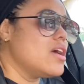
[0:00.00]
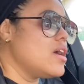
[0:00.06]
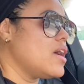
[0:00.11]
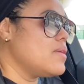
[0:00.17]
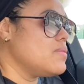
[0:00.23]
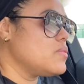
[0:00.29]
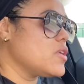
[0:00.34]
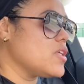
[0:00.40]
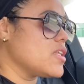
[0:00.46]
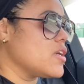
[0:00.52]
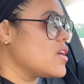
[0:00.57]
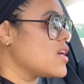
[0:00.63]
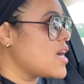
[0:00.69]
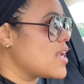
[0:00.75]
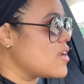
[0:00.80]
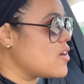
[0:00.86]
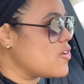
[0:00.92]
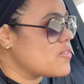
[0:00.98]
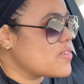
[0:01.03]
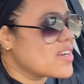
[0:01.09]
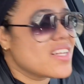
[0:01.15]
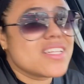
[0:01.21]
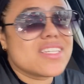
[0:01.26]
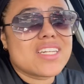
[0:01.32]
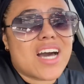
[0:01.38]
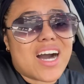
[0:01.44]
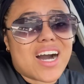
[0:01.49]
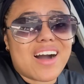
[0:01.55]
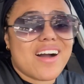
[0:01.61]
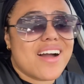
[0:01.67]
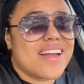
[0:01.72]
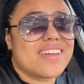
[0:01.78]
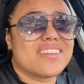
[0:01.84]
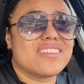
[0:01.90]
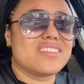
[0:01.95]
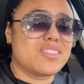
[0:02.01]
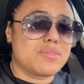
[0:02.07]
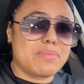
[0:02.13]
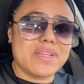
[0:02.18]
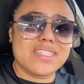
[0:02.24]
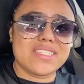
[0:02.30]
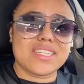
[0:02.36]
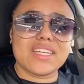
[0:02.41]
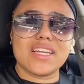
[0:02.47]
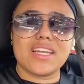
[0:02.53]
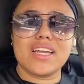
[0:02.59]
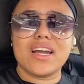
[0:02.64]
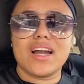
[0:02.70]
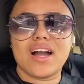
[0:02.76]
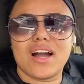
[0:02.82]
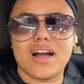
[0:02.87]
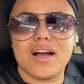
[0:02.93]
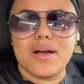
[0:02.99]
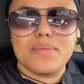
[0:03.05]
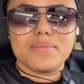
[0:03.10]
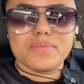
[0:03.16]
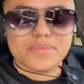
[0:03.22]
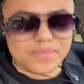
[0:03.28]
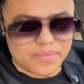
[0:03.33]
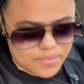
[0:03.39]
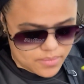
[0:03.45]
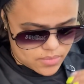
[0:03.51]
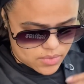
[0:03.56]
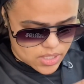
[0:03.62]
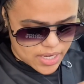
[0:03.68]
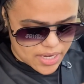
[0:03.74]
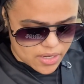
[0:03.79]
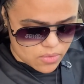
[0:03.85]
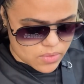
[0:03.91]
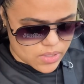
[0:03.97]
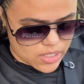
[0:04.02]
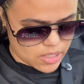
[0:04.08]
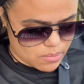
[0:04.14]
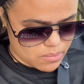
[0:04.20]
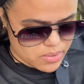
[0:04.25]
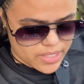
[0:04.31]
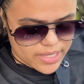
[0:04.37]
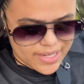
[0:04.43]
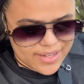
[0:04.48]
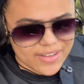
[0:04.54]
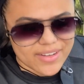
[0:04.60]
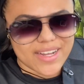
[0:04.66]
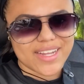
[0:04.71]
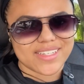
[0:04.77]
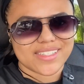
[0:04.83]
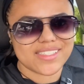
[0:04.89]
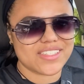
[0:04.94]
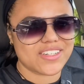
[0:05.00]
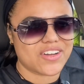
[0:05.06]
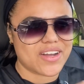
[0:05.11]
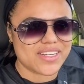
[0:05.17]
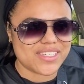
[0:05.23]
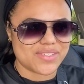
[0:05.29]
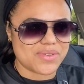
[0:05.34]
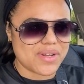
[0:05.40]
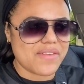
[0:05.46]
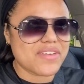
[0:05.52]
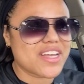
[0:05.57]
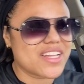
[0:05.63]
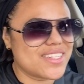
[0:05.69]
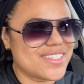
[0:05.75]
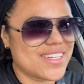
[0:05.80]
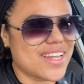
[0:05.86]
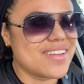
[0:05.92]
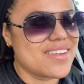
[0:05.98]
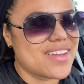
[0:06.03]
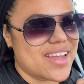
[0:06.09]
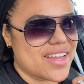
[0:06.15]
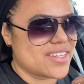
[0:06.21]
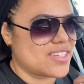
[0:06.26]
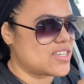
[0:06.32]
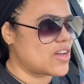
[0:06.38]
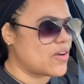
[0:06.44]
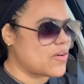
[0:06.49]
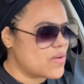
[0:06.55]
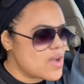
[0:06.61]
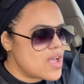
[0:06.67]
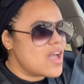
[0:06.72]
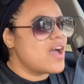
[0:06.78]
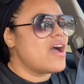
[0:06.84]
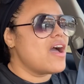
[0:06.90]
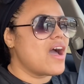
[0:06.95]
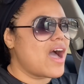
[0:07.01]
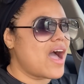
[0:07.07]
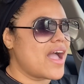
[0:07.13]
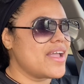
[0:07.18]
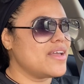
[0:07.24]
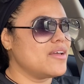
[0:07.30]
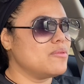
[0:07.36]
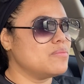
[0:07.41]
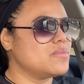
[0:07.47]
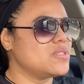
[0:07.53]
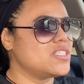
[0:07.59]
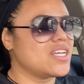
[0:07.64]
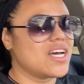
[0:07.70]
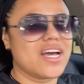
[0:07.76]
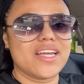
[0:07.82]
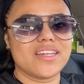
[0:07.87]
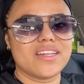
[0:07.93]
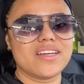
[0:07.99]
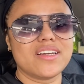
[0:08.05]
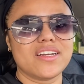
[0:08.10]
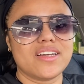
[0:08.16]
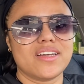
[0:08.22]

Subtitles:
I'm really kind of over it. It's hot, it's busy, and I don't want to complain, you guys. You know, I just want to have a good Sunday. So I am done